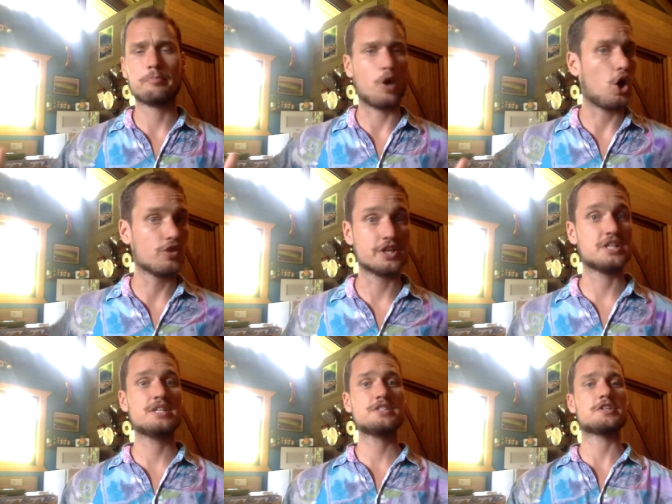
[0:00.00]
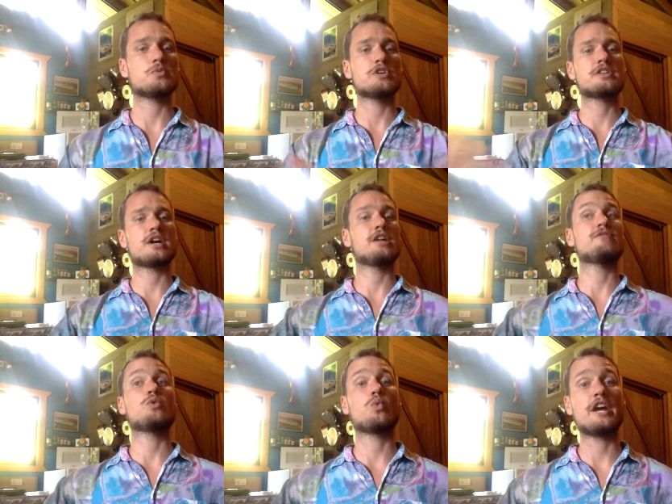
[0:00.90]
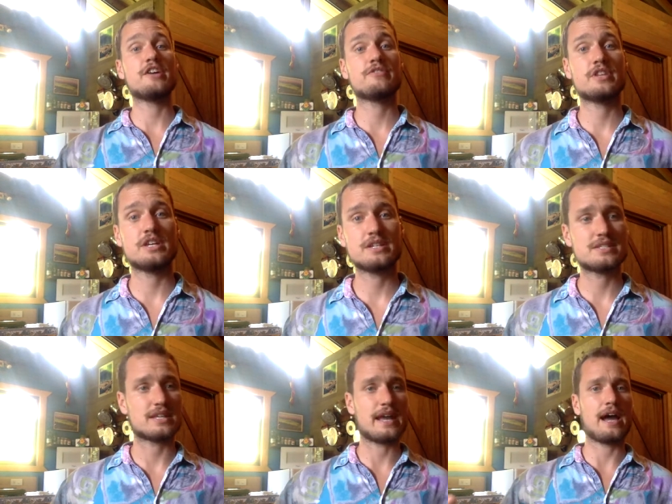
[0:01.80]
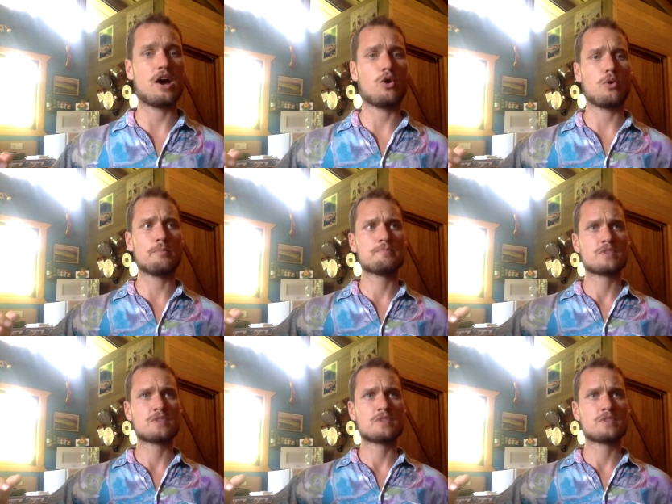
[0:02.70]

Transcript: all that is and with kind of the way of things and how